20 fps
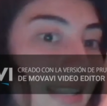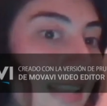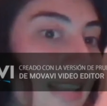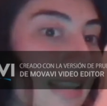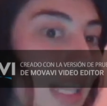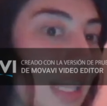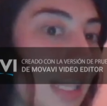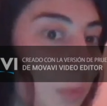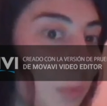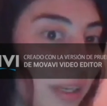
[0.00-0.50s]

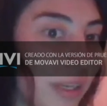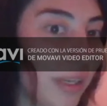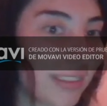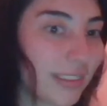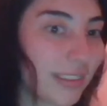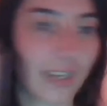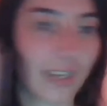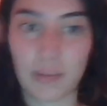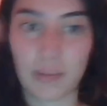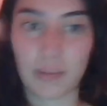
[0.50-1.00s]
that one.
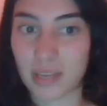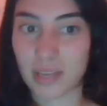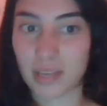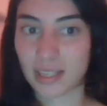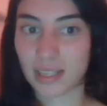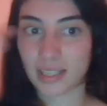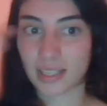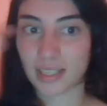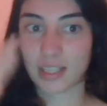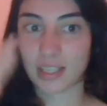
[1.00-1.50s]
I mean,
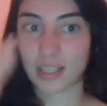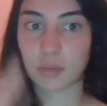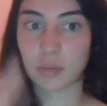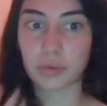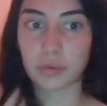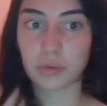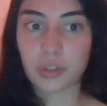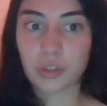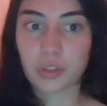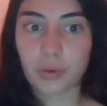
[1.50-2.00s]
that
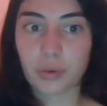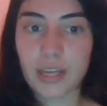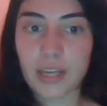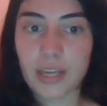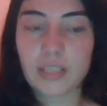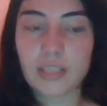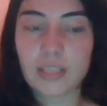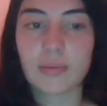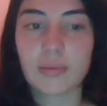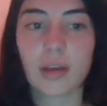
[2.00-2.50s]
was
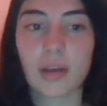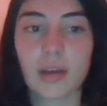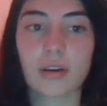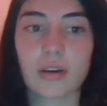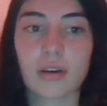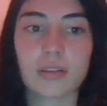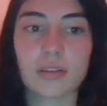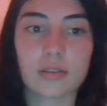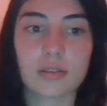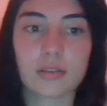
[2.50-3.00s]
crazy
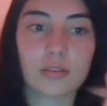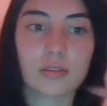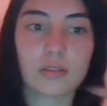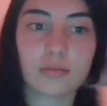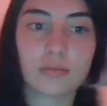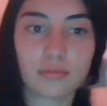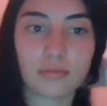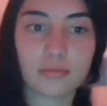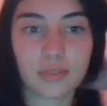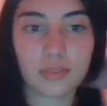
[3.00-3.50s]
because
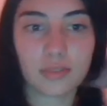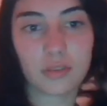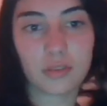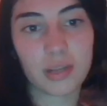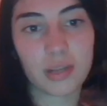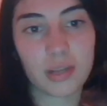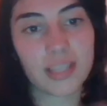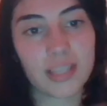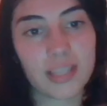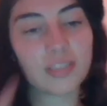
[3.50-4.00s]

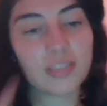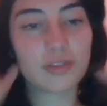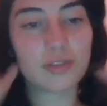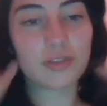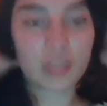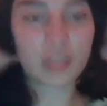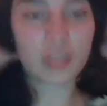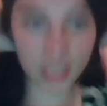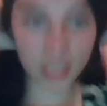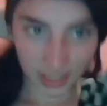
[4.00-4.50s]
normally you
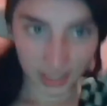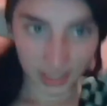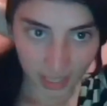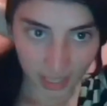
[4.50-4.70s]
think